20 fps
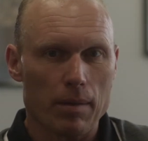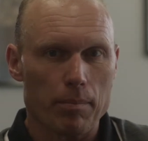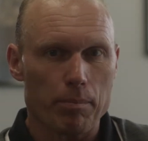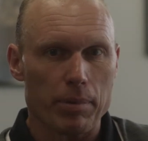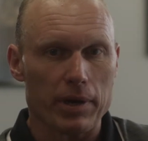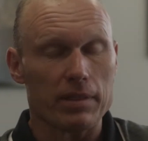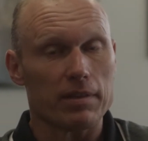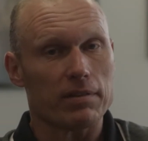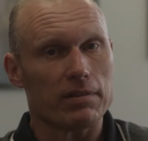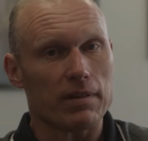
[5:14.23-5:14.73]

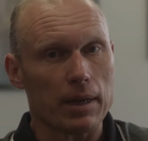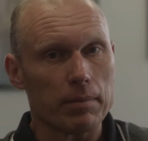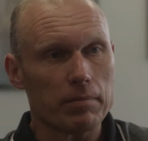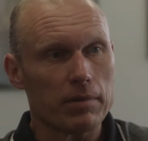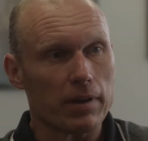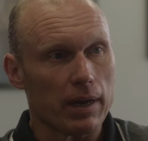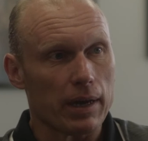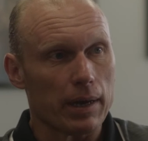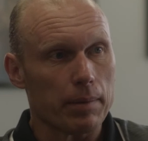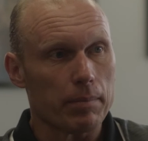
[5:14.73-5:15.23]
But at the same
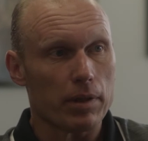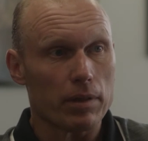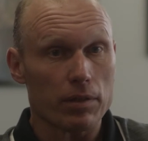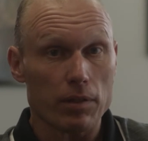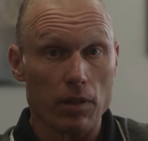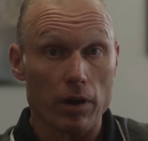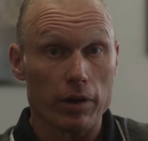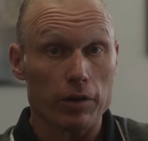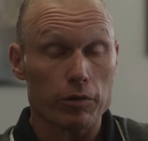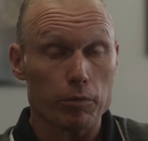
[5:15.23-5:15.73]
time,
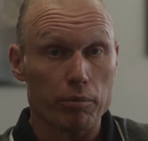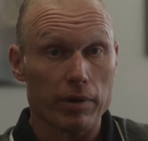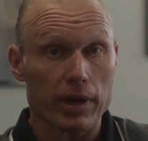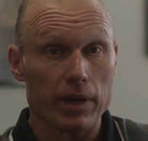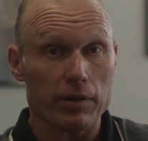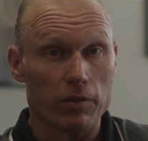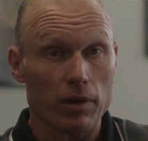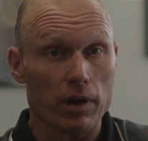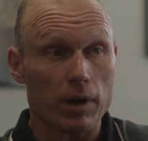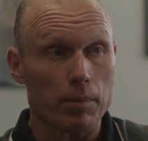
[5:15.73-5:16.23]
large
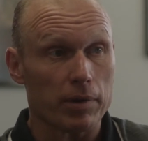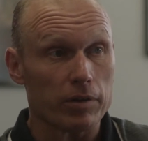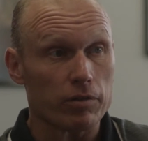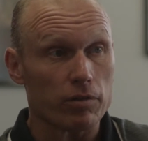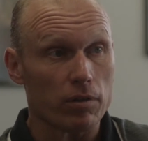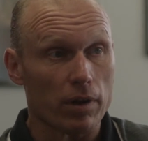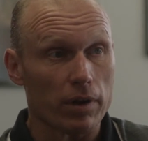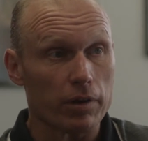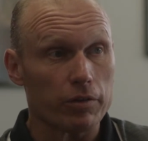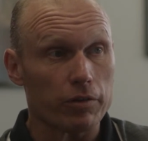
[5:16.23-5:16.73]
brands are
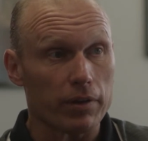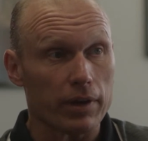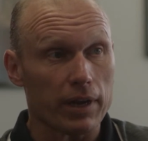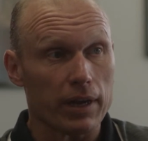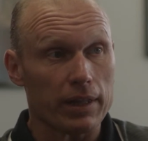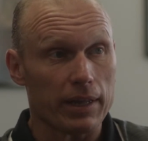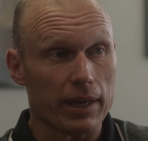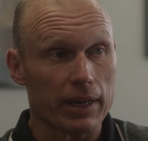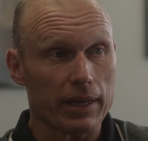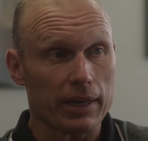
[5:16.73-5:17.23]
much larger,
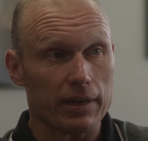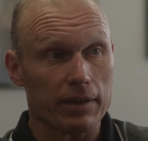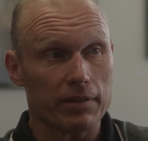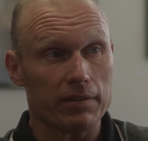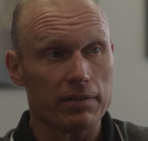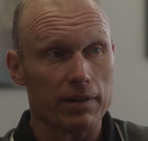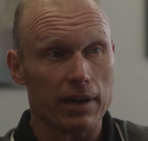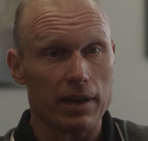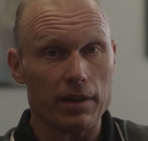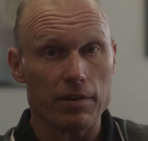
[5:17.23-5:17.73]
and they can
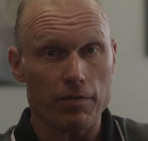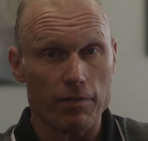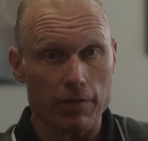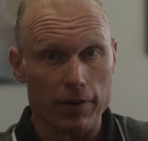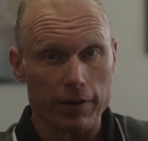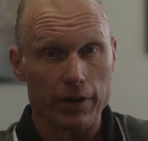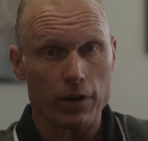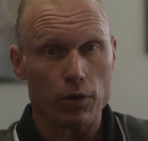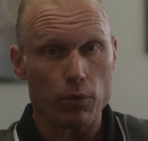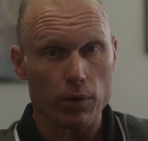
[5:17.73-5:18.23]
extend
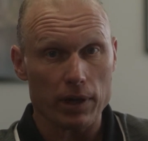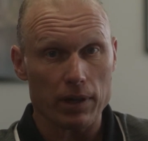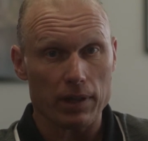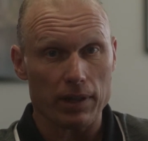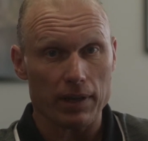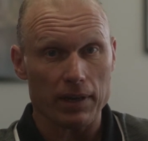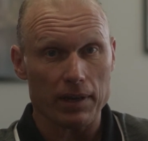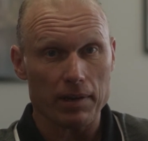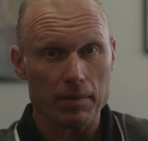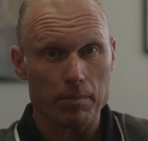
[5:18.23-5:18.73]
very
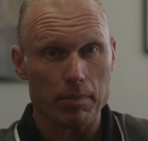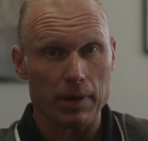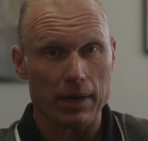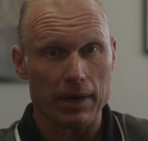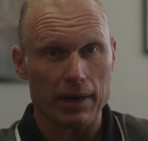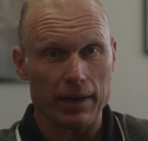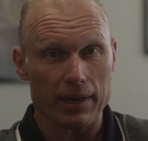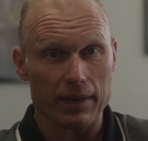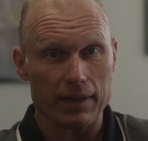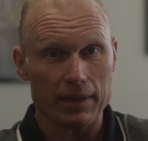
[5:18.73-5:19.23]
quickly
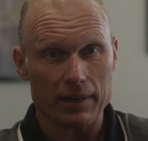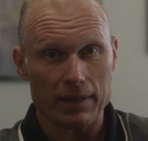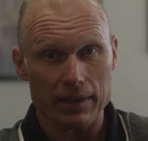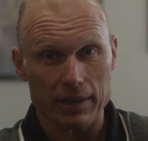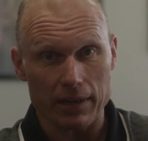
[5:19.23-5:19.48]
by